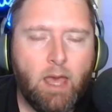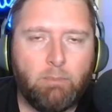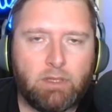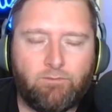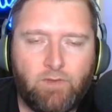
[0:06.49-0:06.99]

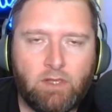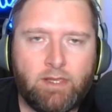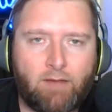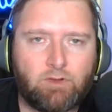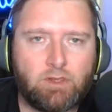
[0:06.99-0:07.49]
But the
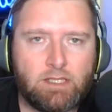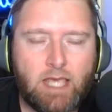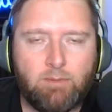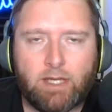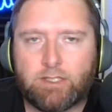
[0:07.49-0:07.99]
feeling after this
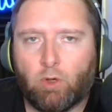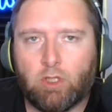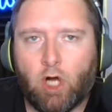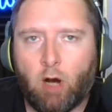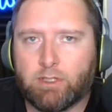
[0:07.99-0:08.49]
game against
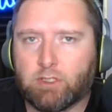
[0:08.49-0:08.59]
Oklahoma